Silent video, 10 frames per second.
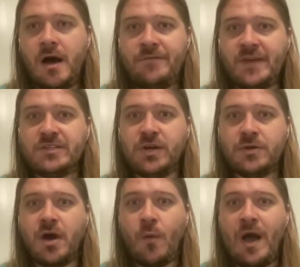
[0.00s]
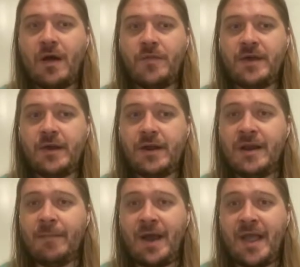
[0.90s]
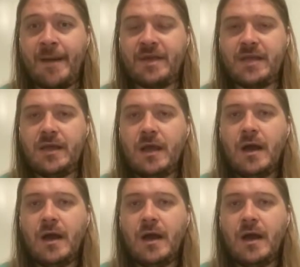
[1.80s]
Things don't go well there in Miami.